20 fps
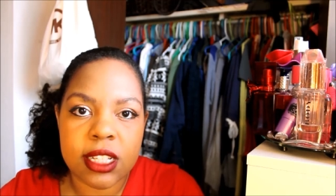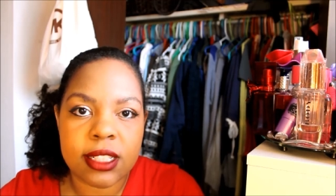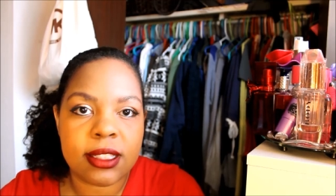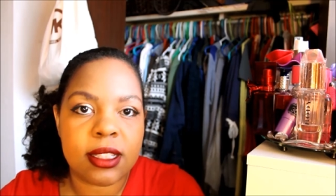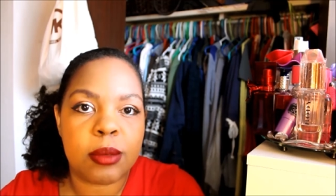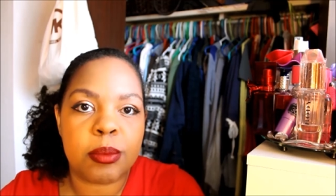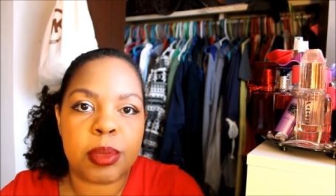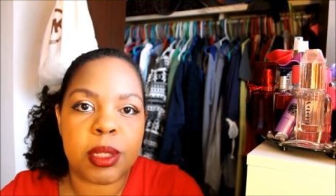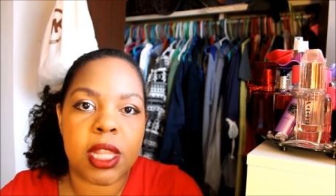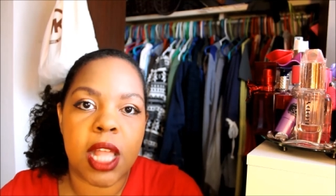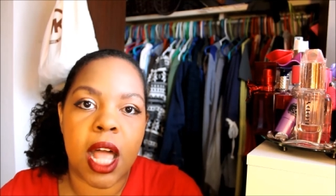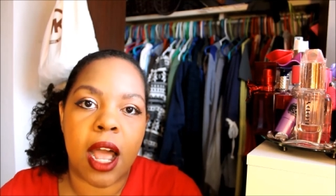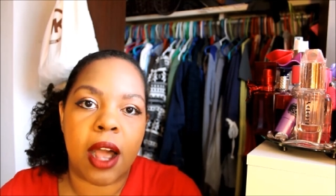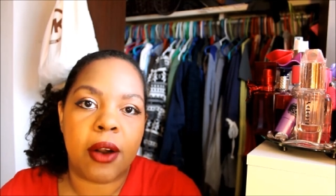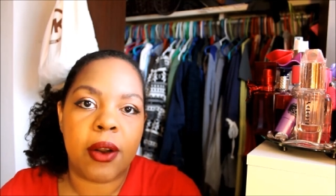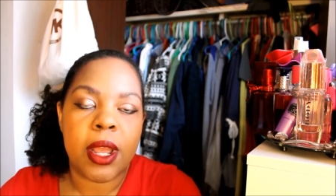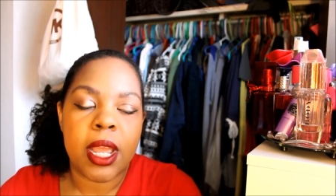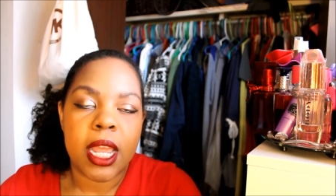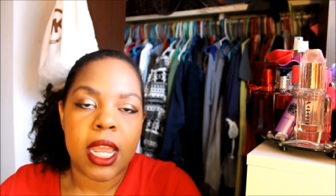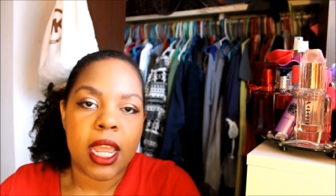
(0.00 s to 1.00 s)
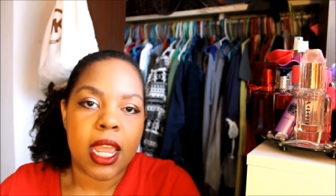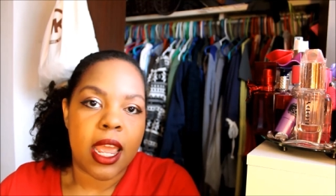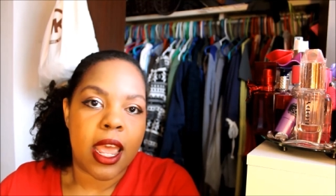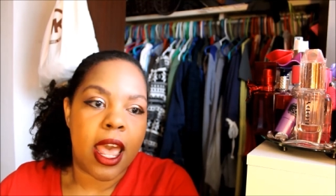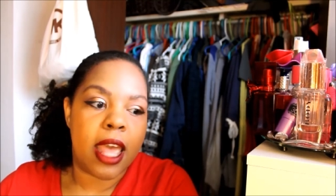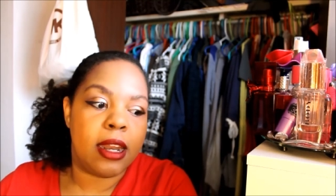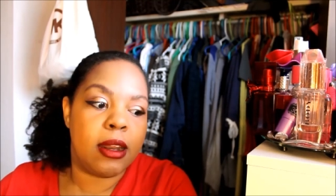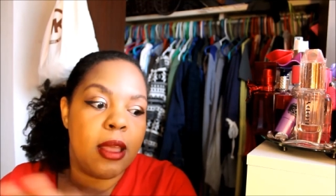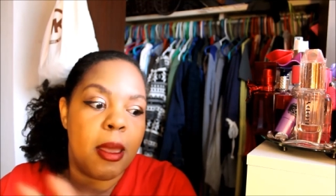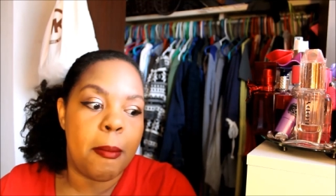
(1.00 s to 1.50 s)
list them below.
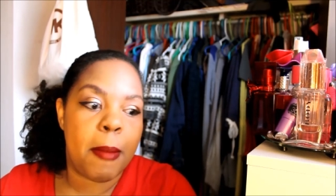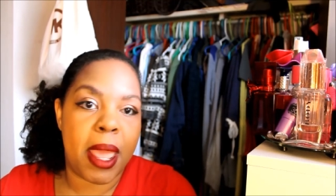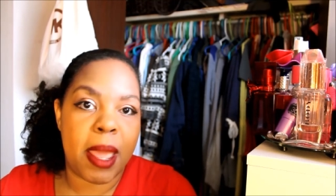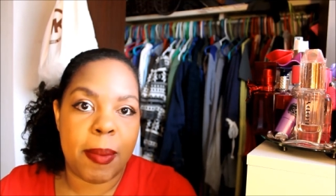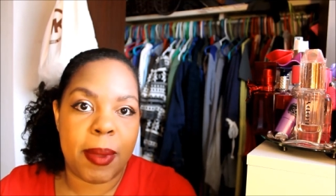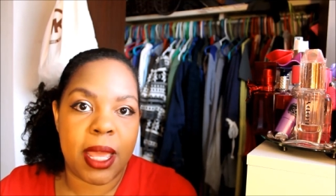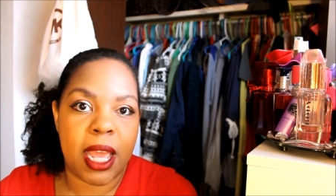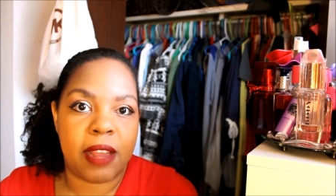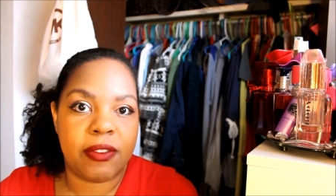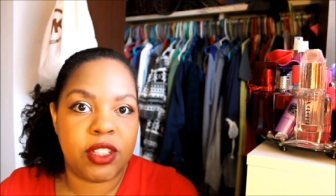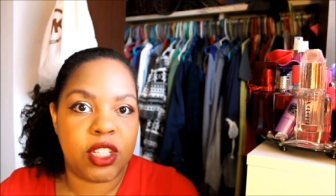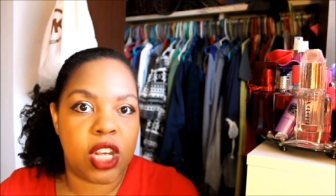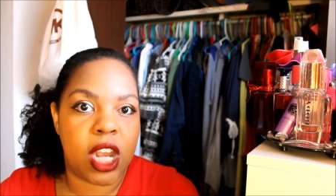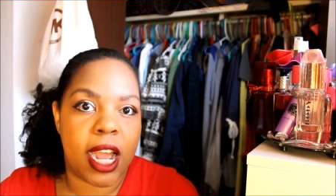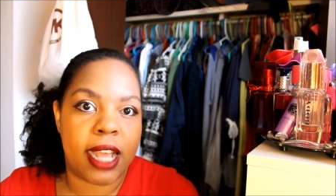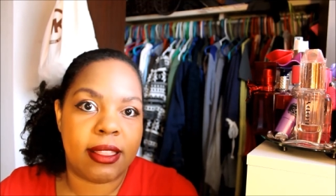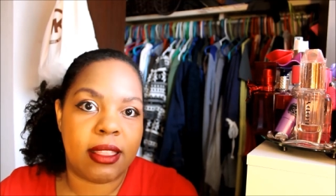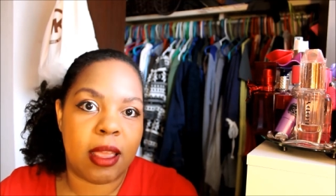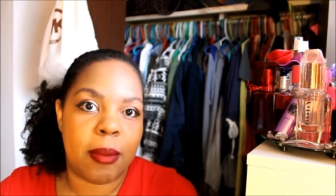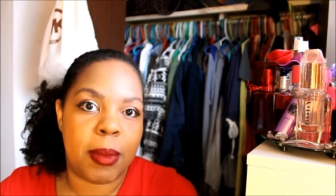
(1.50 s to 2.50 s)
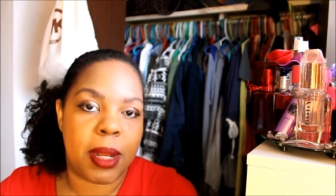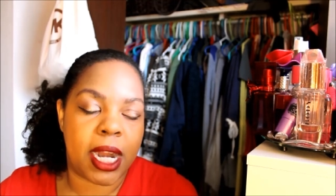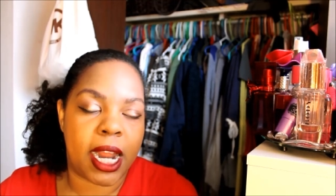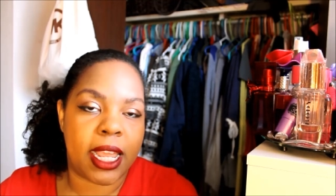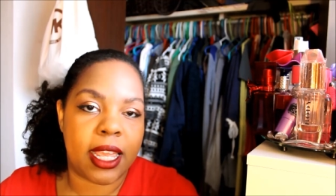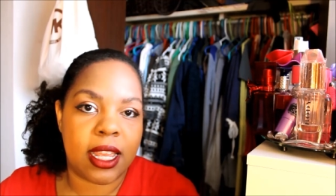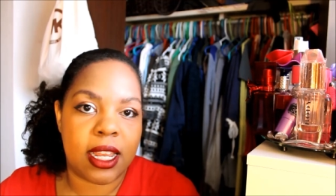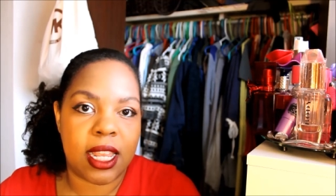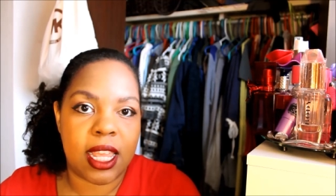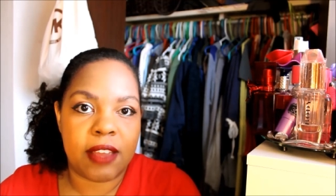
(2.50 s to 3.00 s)
And maybe I've tried them and I
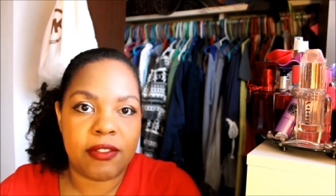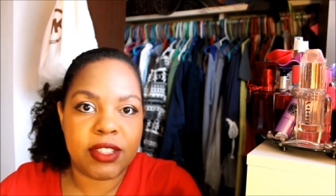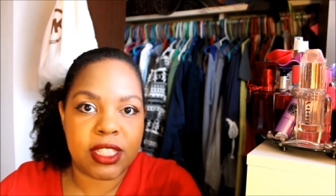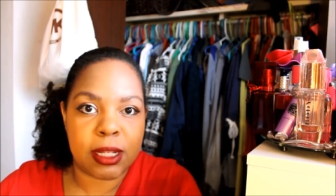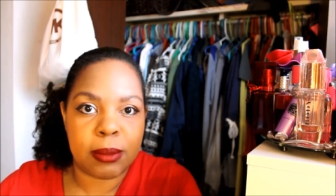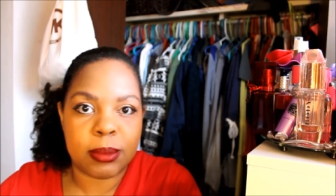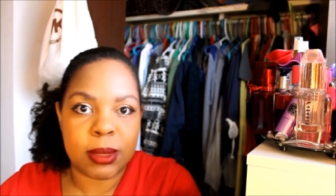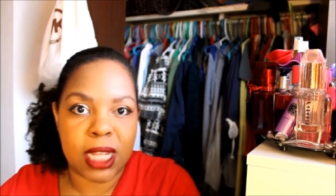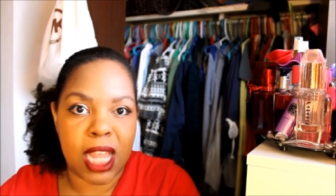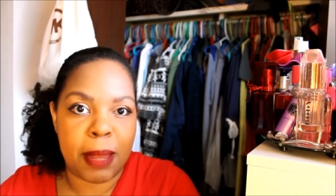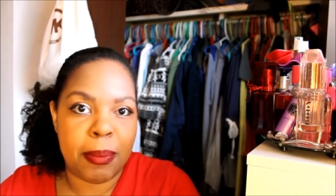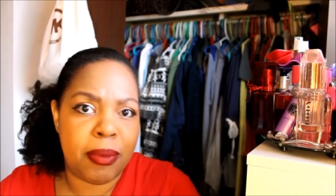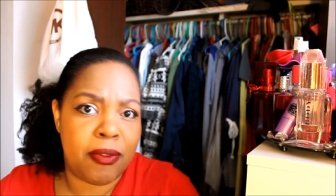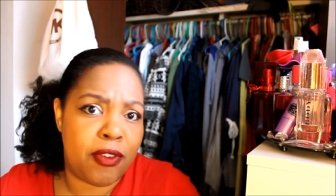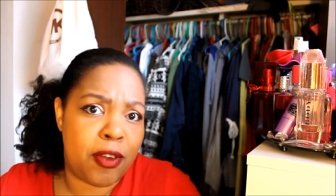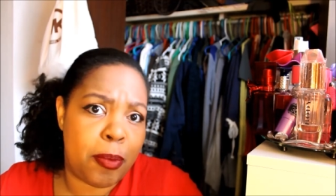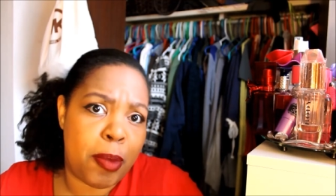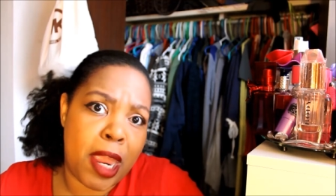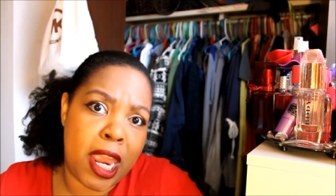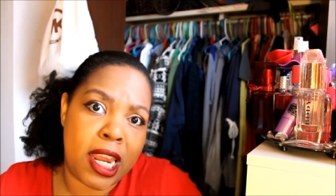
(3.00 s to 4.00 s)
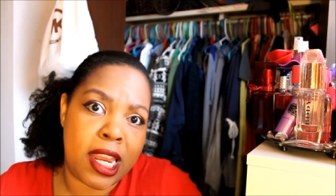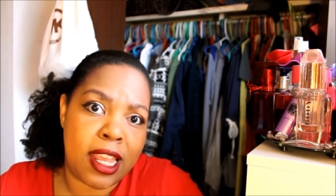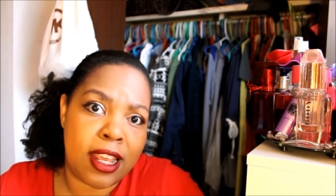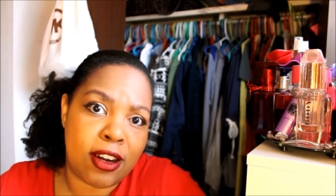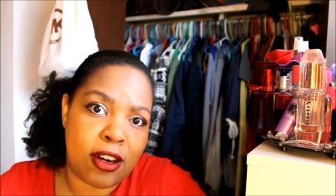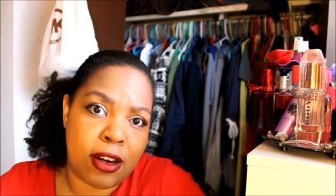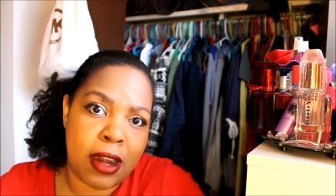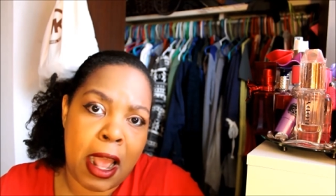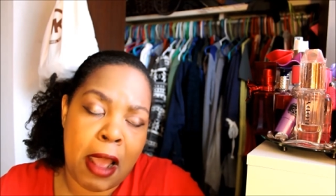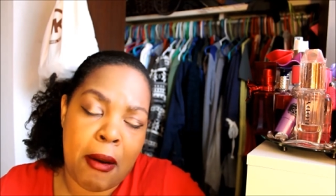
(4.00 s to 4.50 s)
can give some type of
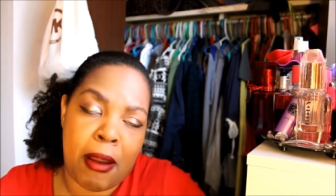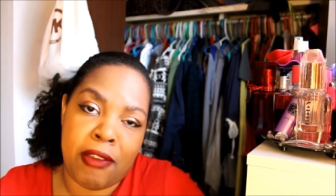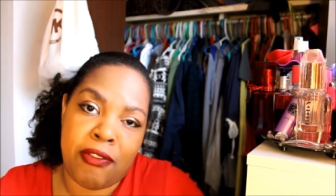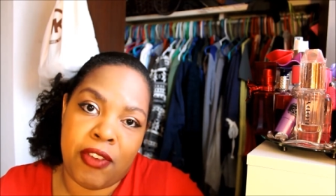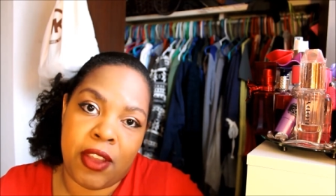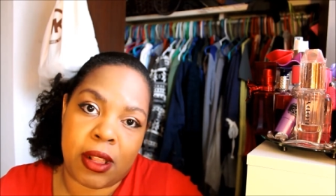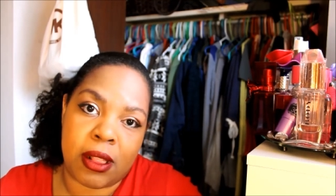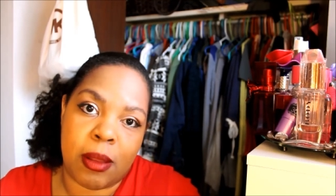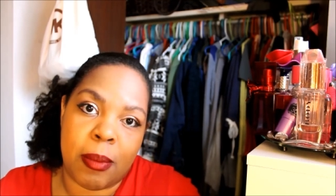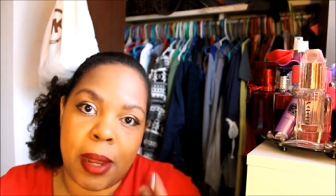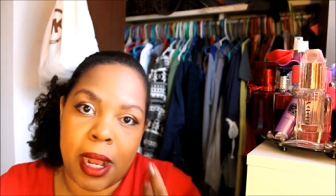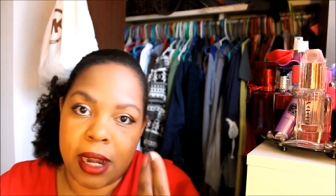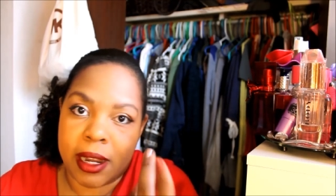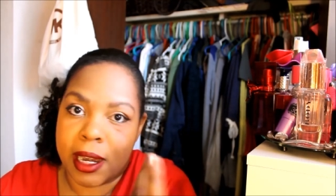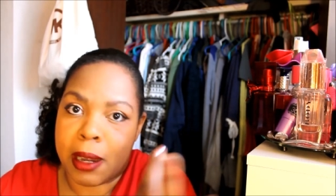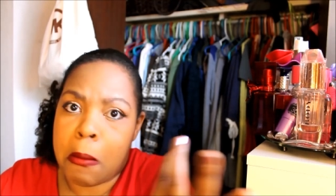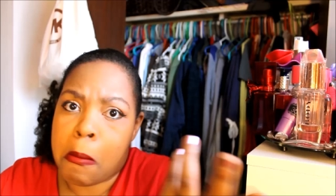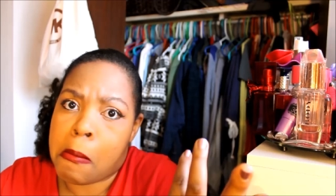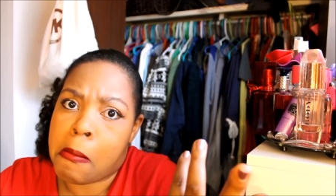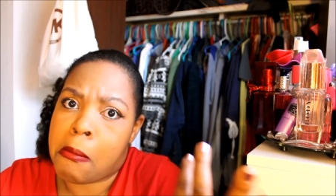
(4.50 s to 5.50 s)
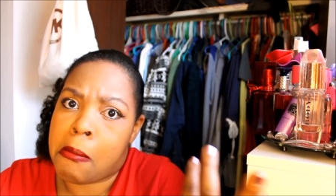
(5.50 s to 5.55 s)
opinion on how I feel about it.